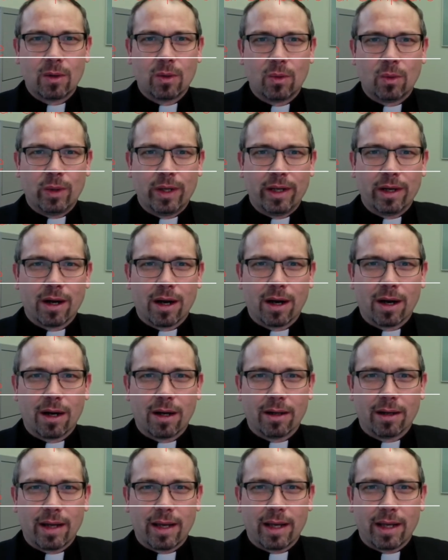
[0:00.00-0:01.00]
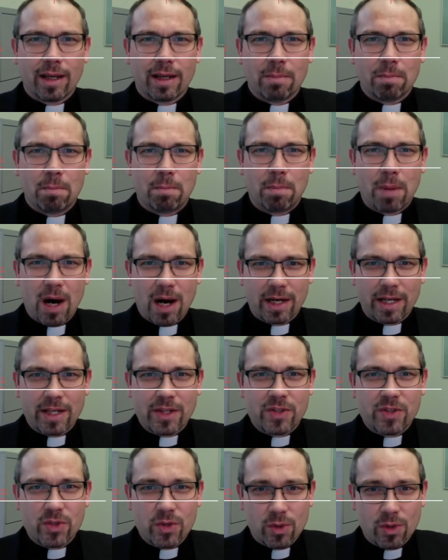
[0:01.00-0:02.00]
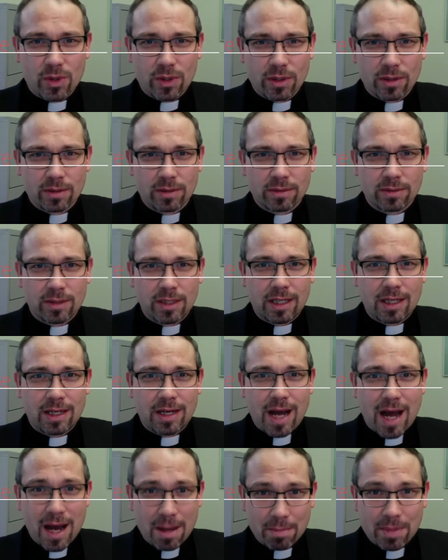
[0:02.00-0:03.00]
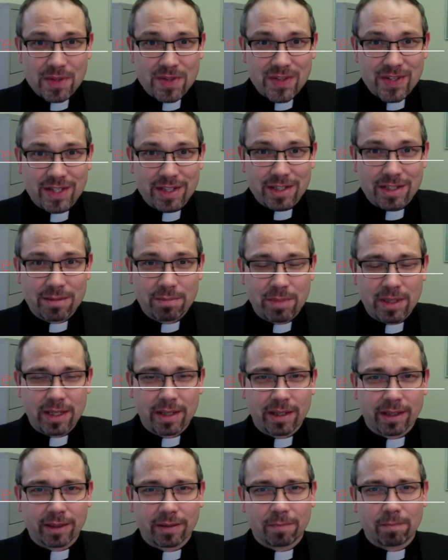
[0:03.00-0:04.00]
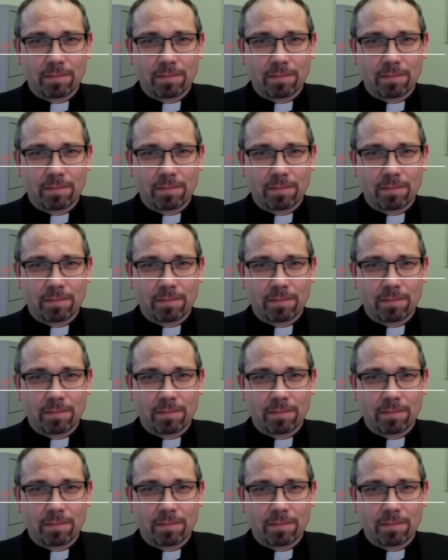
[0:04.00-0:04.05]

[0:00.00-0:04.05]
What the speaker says: We are a body-soul composite being,